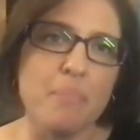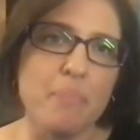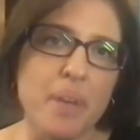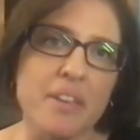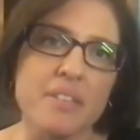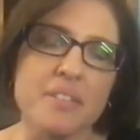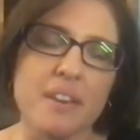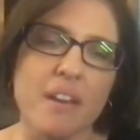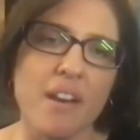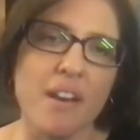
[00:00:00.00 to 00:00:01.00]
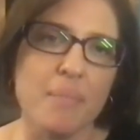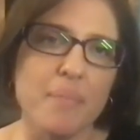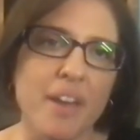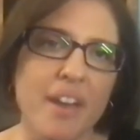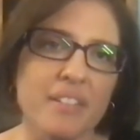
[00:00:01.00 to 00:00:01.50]
base,
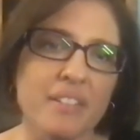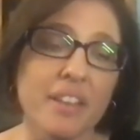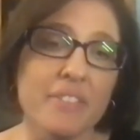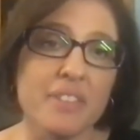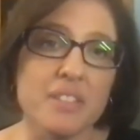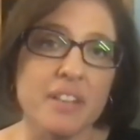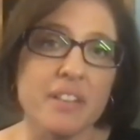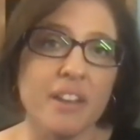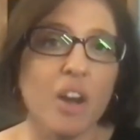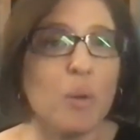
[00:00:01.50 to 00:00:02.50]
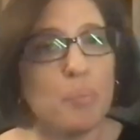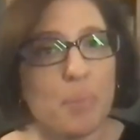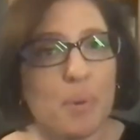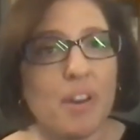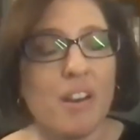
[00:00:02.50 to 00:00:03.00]
and let the data help